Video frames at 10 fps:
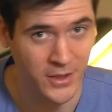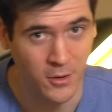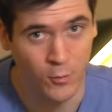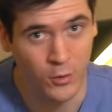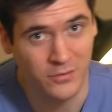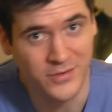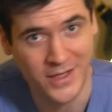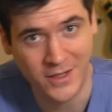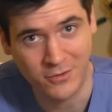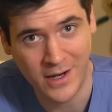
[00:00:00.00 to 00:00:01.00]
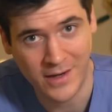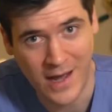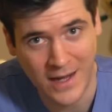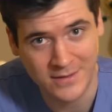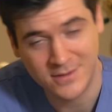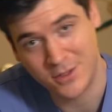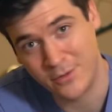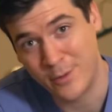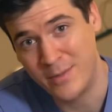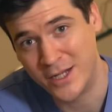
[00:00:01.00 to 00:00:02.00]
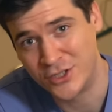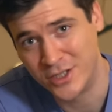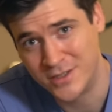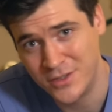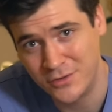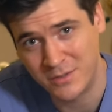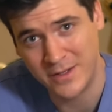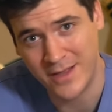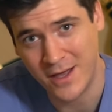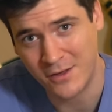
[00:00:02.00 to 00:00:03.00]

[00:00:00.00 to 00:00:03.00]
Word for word: you know, wolves eat raw diets, so their pet should too to be the